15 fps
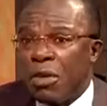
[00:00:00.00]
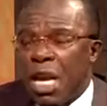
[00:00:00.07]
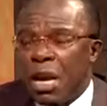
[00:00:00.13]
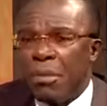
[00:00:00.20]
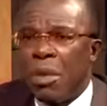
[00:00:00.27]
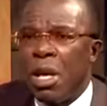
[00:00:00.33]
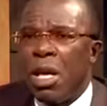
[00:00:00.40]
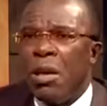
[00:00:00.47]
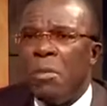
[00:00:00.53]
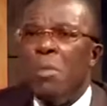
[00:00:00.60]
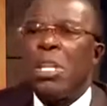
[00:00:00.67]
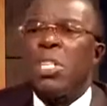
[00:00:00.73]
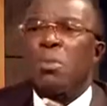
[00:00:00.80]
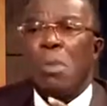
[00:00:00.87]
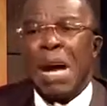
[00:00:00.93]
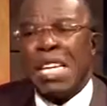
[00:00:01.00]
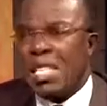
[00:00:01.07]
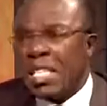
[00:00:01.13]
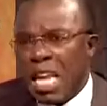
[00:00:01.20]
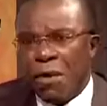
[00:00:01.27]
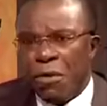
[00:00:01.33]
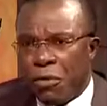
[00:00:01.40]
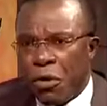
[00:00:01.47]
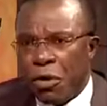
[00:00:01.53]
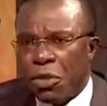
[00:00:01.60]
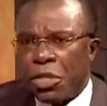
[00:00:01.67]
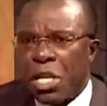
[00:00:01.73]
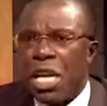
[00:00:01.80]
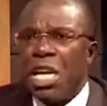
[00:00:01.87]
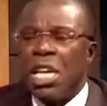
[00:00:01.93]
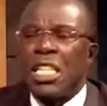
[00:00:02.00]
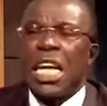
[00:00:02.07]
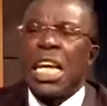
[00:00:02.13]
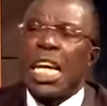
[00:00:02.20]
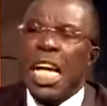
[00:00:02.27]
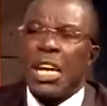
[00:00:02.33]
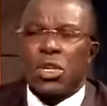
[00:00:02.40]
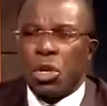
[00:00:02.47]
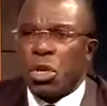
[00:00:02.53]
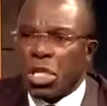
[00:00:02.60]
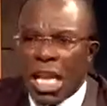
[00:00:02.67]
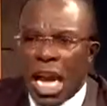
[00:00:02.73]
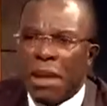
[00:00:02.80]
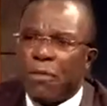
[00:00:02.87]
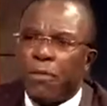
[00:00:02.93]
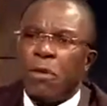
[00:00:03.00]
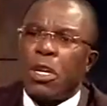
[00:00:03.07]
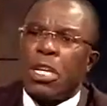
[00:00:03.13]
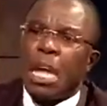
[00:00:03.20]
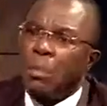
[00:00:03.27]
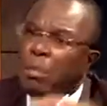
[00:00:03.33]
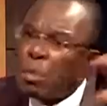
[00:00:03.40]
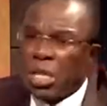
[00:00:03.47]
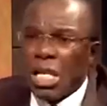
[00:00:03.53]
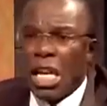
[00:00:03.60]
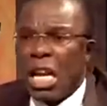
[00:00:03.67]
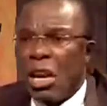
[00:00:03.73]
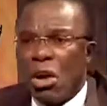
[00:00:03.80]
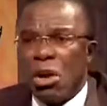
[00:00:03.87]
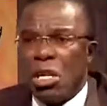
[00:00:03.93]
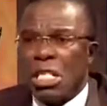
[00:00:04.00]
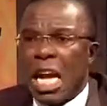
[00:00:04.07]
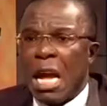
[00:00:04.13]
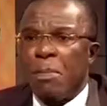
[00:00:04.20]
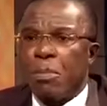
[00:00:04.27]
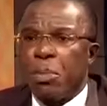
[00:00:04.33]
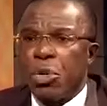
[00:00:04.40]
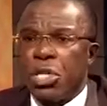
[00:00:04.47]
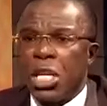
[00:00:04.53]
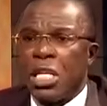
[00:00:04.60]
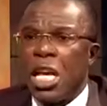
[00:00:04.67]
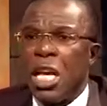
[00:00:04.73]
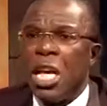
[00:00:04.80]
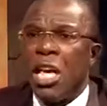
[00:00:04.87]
them mismatch their funds. Take a short-time fund and put in a long-time project.